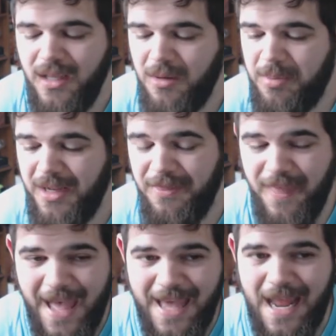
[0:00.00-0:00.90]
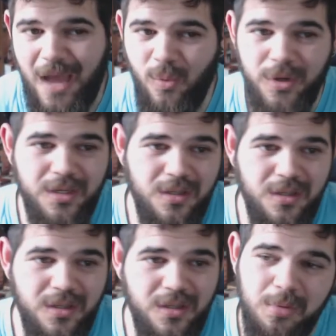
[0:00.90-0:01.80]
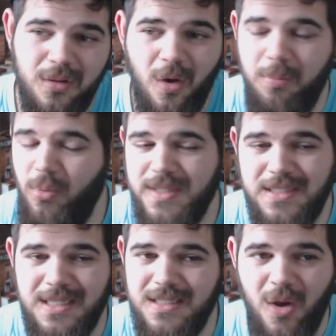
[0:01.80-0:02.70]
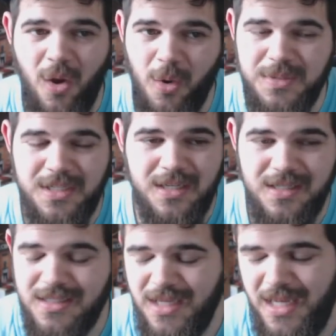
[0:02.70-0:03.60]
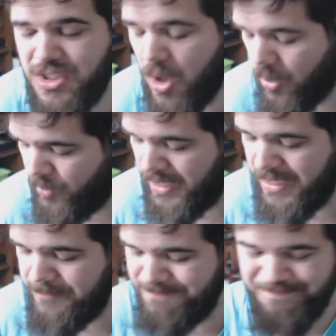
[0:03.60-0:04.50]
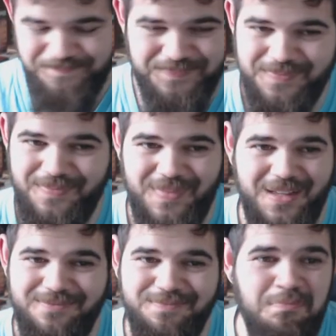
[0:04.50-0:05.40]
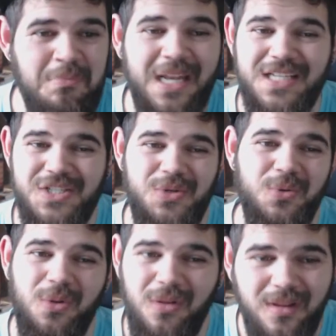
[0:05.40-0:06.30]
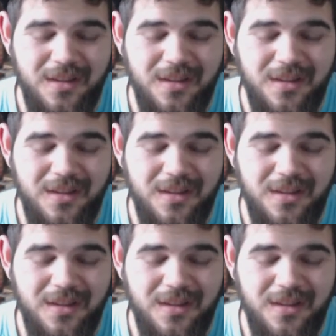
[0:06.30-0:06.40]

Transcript: But at that, I wouldn't go below 0.6 ohms because it's already minuscule